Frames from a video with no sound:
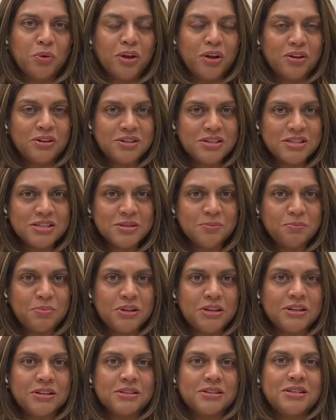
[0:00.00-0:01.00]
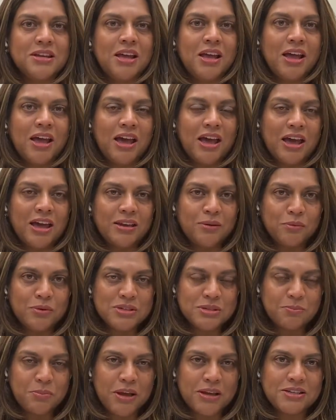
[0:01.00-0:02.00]
we are disciplined and
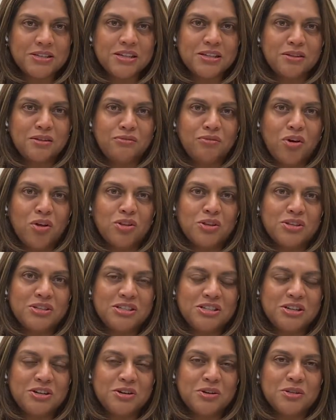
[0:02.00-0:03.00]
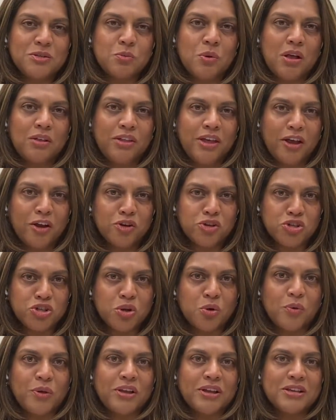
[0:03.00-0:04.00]
respecting the volunteers while they are
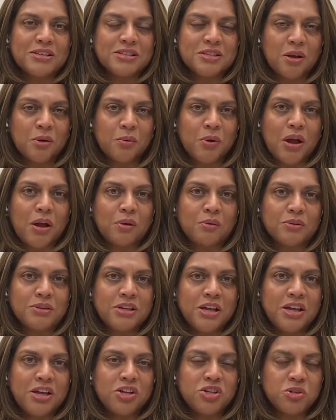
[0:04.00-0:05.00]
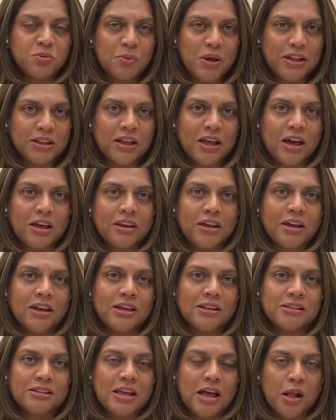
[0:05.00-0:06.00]
showing us around Jamaat Khana
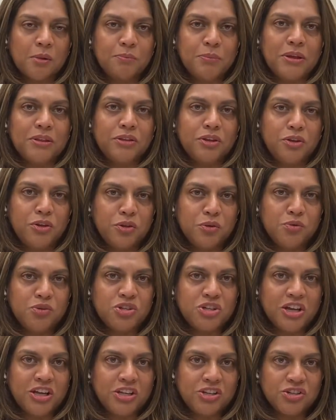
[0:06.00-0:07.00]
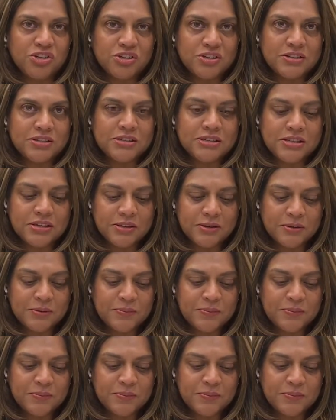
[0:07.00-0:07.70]
and helping the new changes.